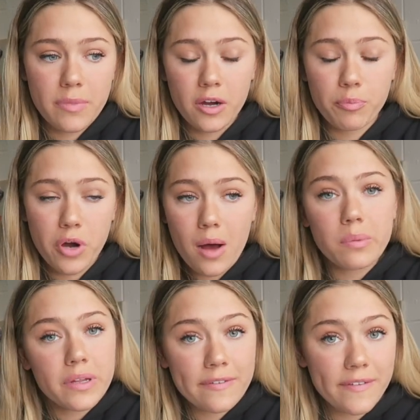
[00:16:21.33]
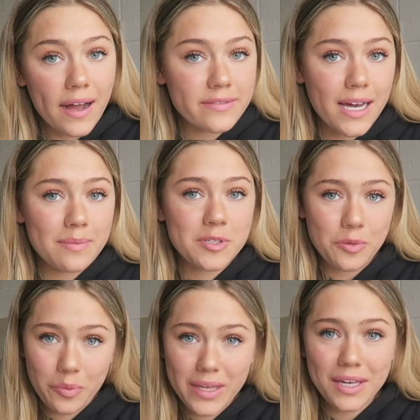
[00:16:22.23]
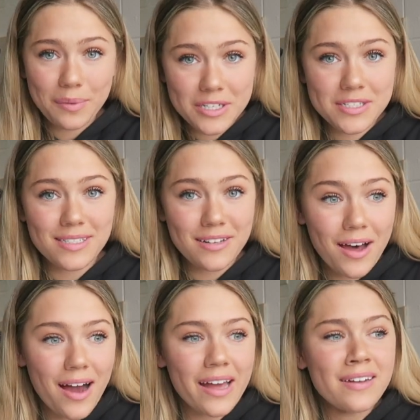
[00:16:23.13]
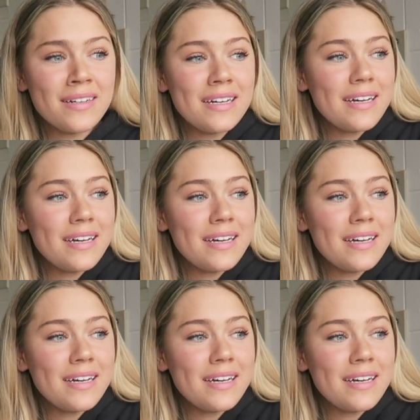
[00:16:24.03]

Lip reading: I'm there probably 5 times a week, which is a lot.